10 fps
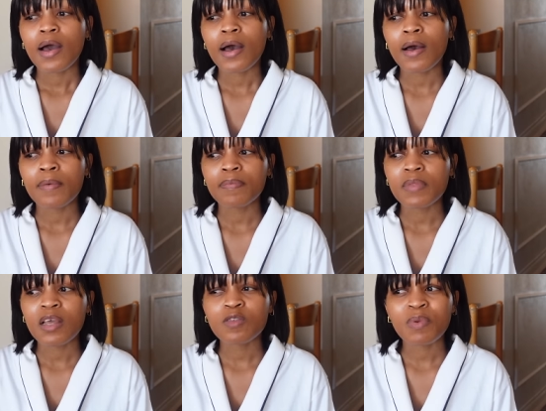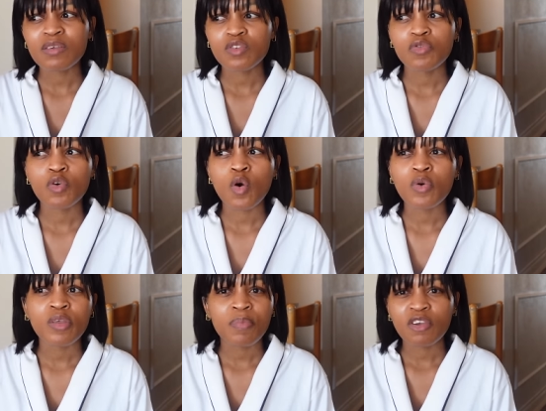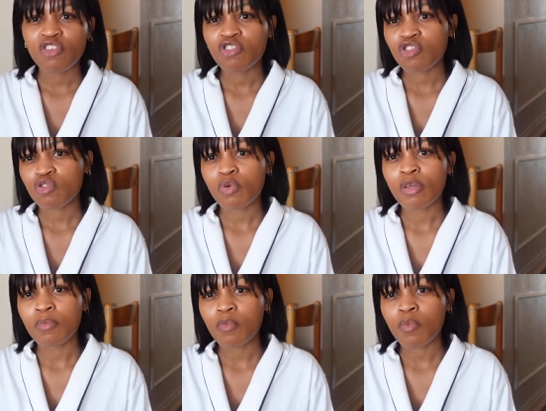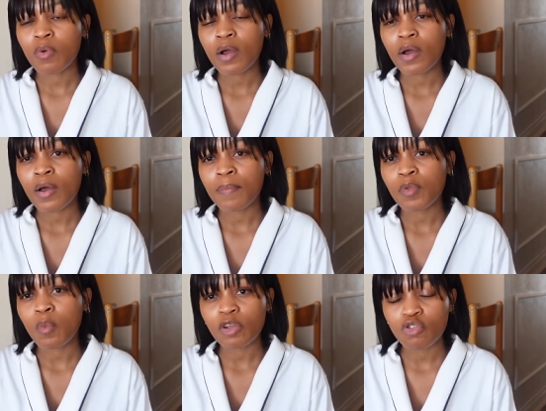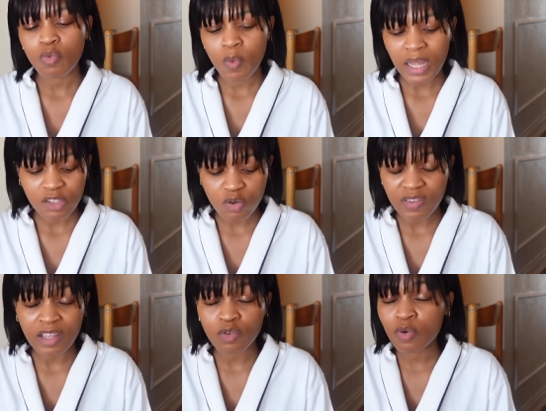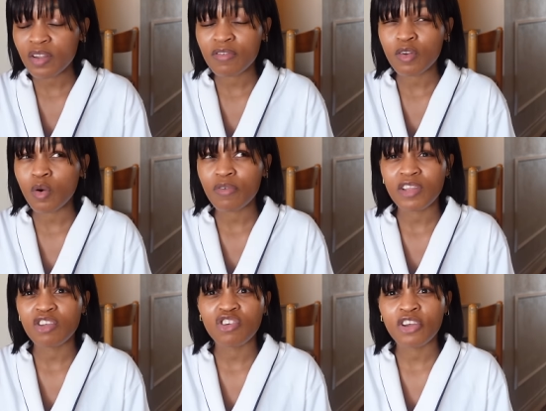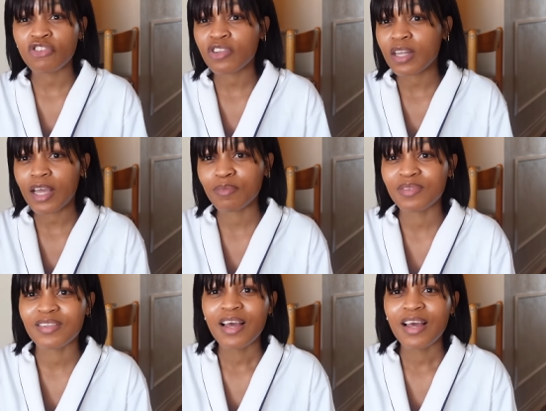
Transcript: Um, it's best if you go with the picture and just show them um, what you want because I don't even know if they changed the names.